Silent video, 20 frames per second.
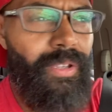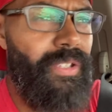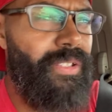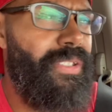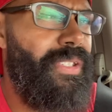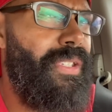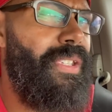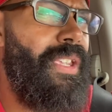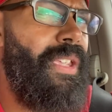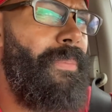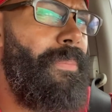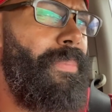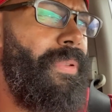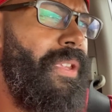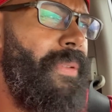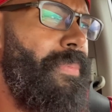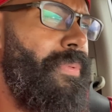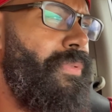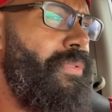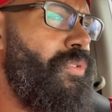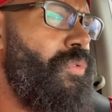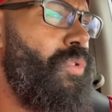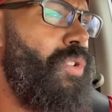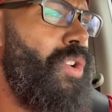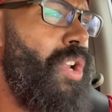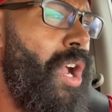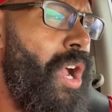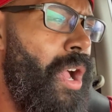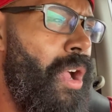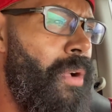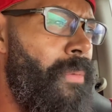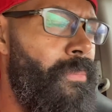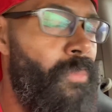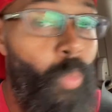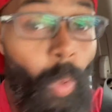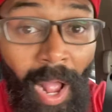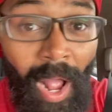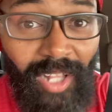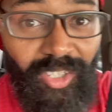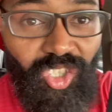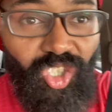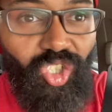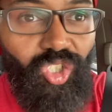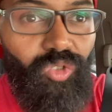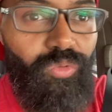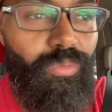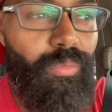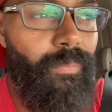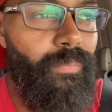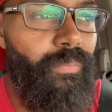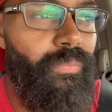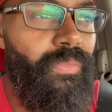to get people to come watch you.